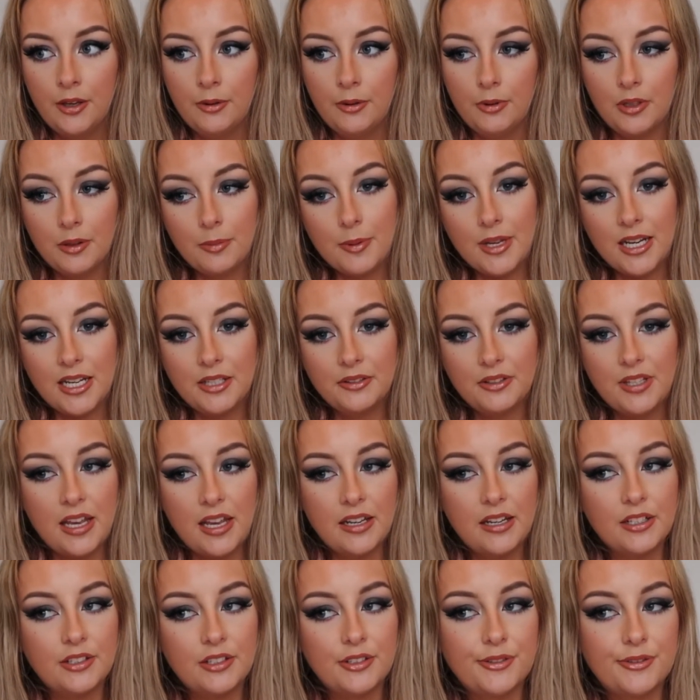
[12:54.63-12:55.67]
with my nail
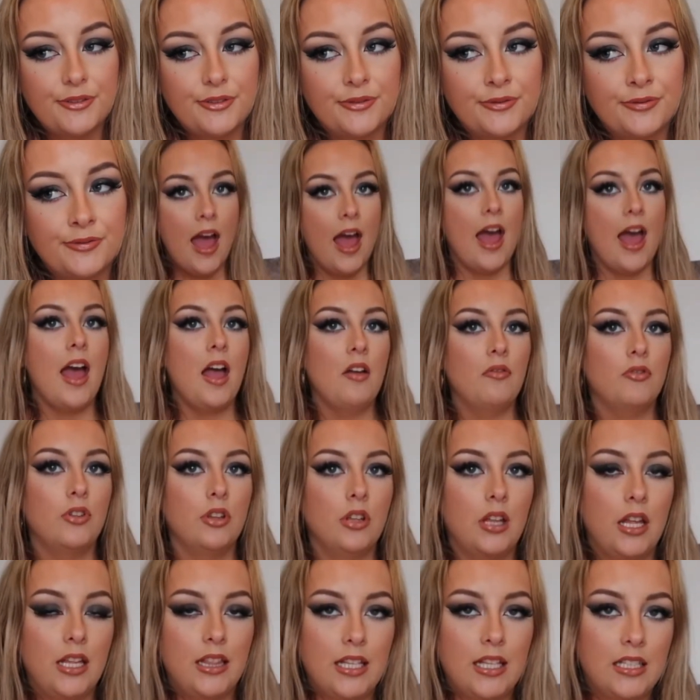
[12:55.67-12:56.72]
technician. If you
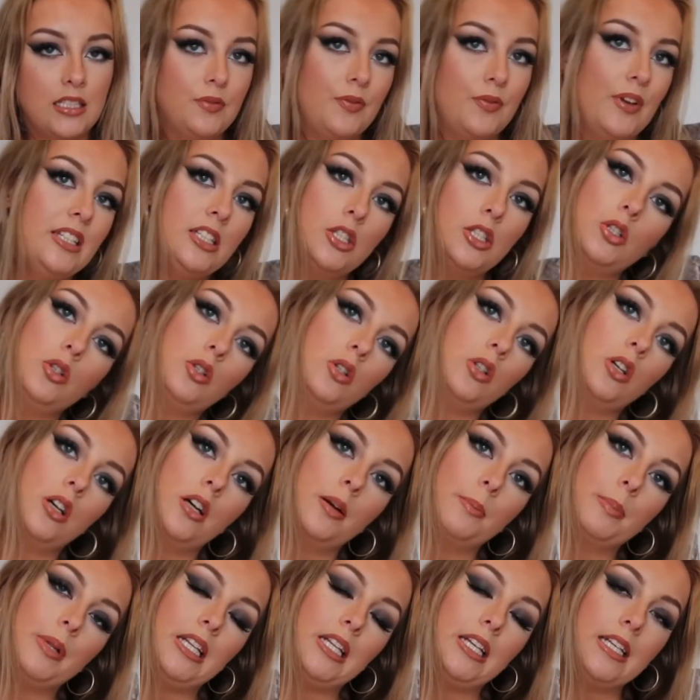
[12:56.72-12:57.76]
like this video,
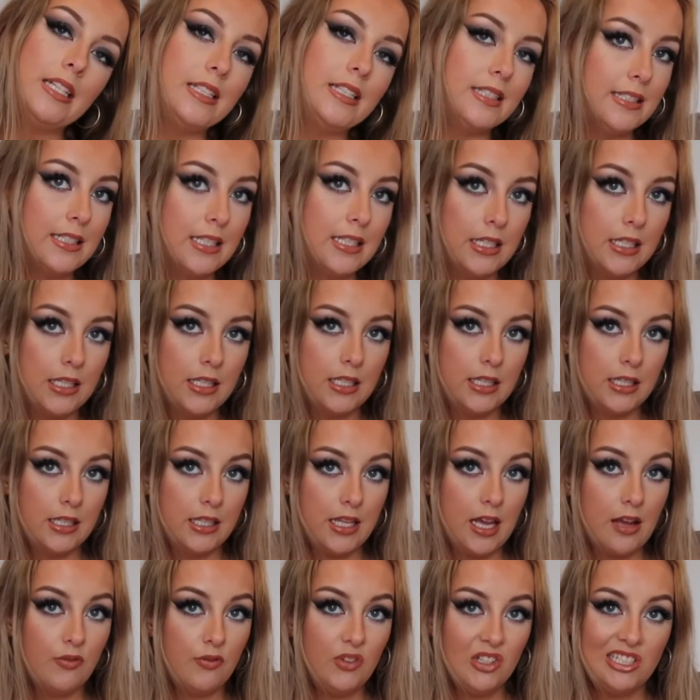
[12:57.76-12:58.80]
please
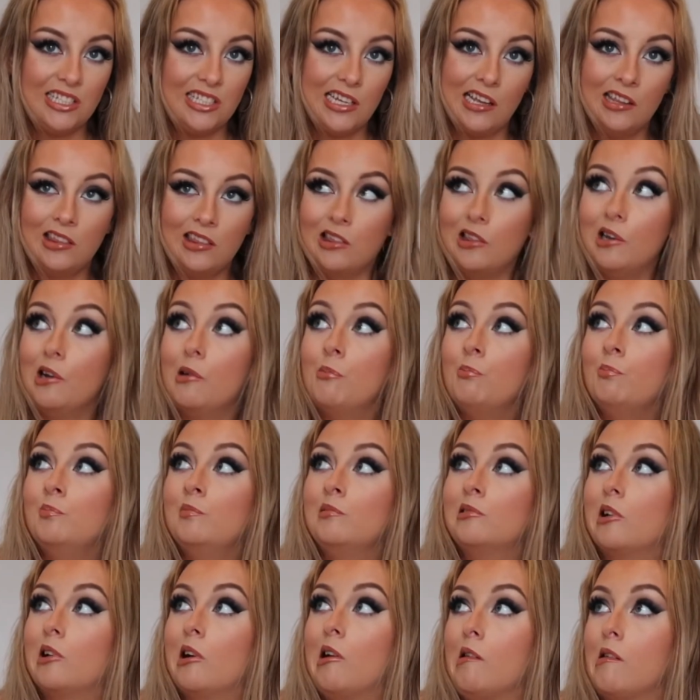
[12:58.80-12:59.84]
give it a
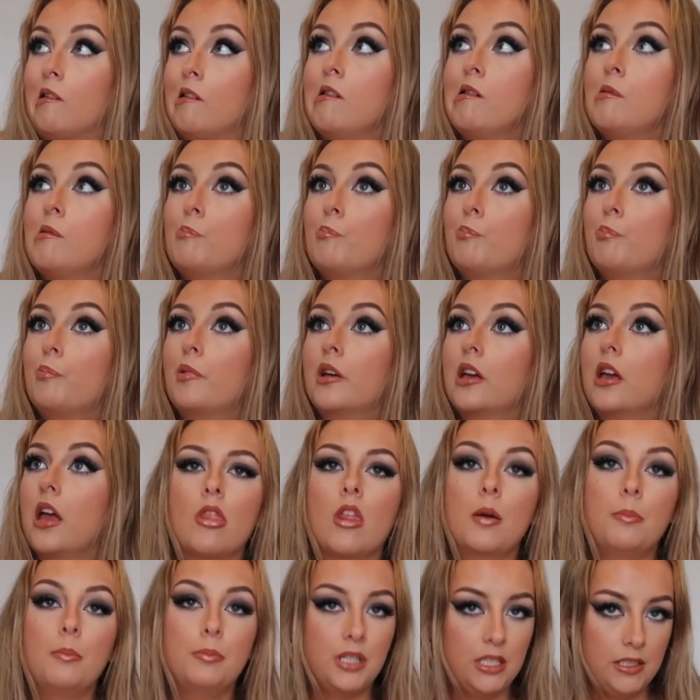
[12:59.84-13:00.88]
thumbs up,
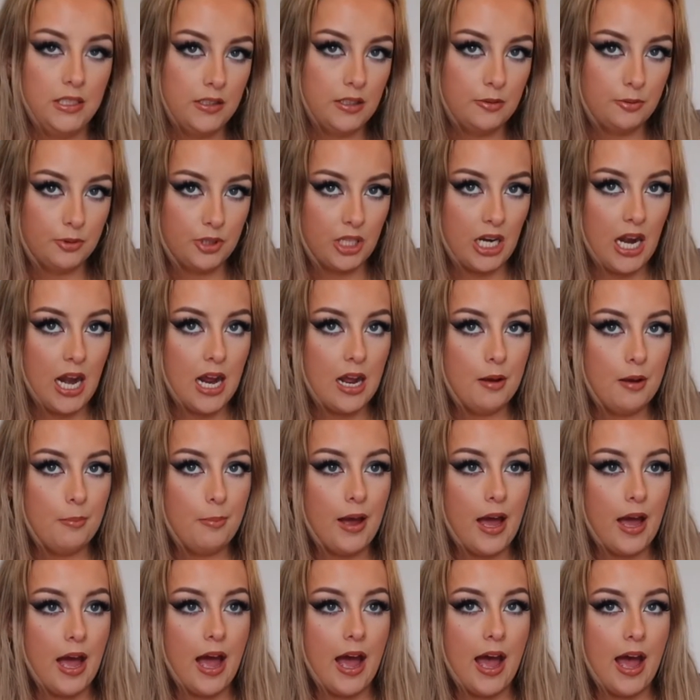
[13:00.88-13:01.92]
please
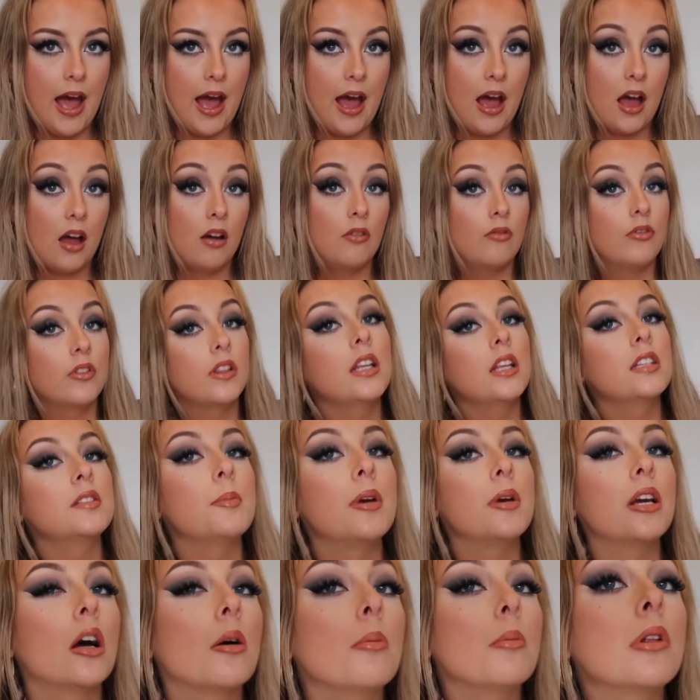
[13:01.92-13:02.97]
subscribe. I have this
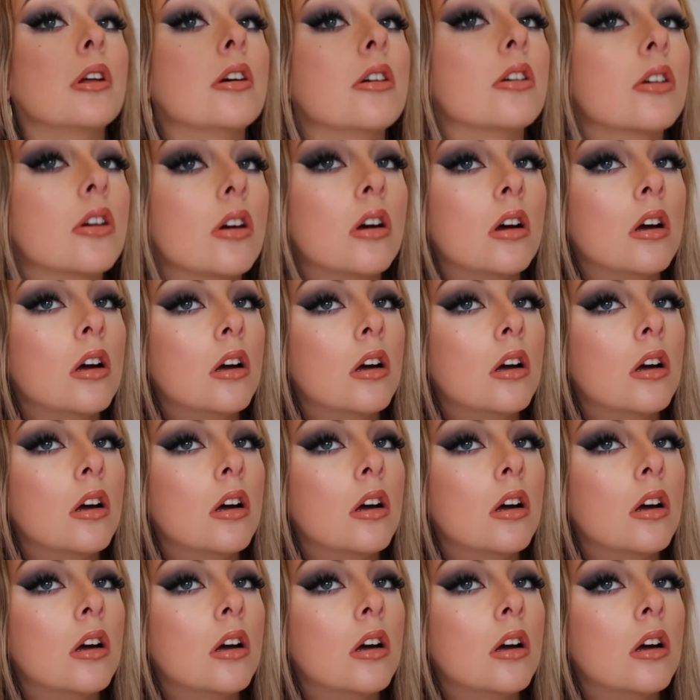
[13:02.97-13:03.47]
makeup look